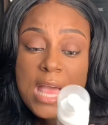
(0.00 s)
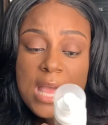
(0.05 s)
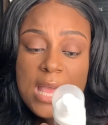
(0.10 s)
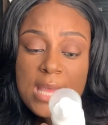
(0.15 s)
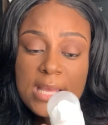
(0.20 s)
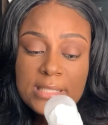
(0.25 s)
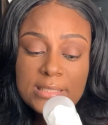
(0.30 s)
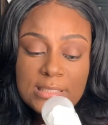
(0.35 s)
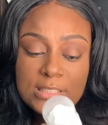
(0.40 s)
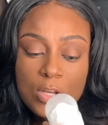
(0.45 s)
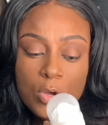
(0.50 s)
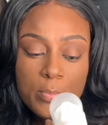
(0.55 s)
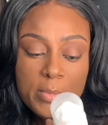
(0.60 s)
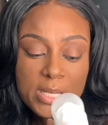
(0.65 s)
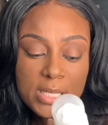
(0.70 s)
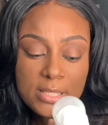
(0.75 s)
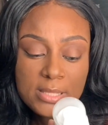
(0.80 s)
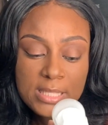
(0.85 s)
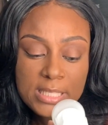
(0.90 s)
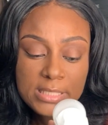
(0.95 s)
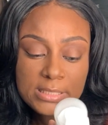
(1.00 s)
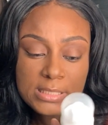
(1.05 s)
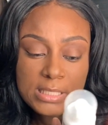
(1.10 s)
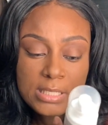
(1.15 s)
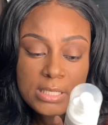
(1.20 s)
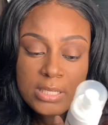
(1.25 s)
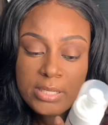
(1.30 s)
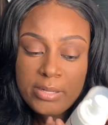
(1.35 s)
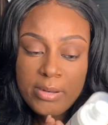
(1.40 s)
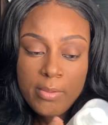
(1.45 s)
it's so many things it
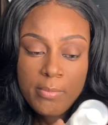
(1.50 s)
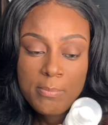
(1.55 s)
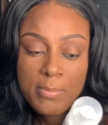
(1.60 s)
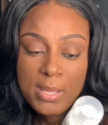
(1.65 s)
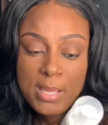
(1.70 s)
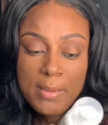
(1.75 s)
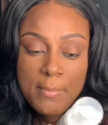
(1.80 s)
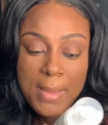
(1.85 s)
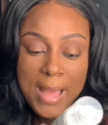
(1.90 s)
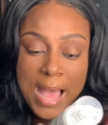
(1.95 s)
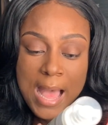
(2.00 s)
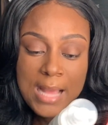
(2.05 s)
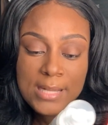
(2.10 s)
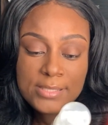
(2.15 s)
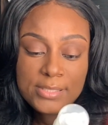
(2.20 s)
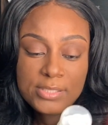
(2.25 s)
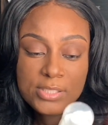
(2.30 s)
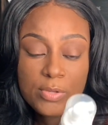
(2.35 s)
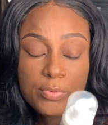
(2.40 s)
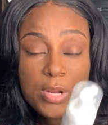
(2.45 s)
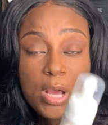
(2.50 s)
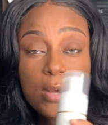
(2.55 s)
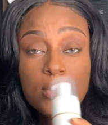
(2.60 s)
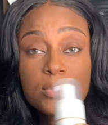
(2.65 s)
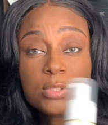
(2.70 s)
could have been, but I just don't know.